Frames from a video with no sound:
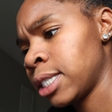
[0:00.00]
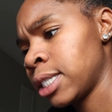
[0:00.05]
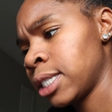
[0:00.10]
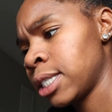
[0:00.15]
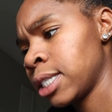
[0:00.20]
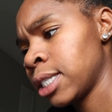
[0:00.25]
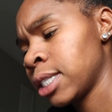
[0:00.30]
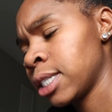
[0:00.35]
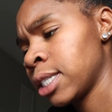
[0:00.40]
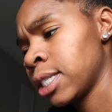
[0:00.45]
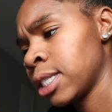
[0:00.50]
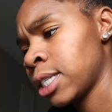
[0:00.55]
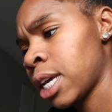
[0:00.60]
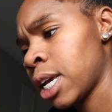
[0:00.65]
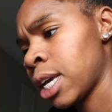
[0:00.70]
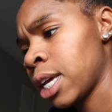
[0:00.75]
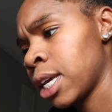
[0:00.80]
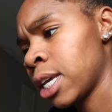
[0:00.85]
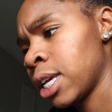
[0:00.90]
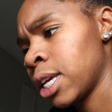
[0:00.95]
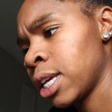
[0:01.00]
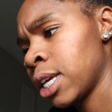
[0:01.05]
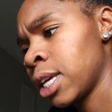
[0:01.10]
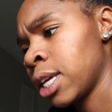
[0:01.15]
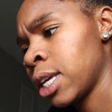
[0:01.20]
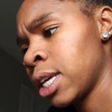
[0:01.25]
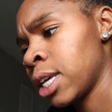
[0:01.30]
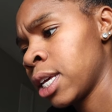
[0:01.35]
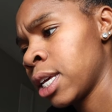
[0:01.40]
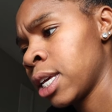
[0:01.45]

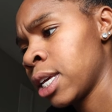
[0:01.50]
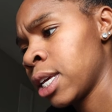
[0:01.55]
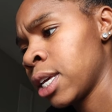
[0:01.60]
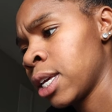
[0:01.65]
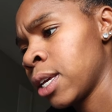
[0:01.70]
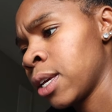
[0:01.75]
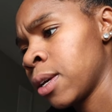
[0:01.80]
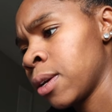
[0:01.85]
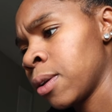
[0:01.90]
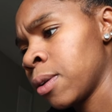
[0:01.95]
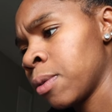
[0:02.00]
[no speech]